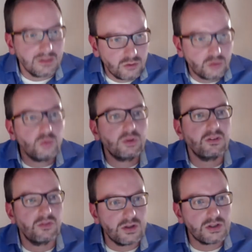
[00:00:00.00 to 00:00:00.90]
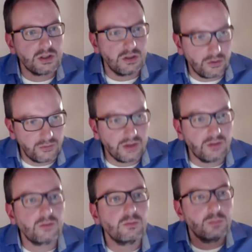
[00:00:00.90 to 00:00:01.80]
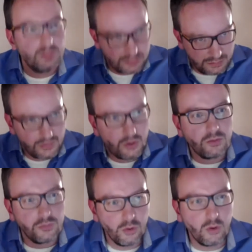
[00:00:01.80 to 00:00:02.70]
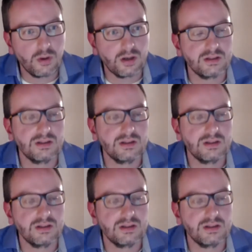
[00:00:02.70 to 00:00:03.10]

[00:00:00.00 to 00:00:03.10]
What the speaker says: to this vision of this going forward.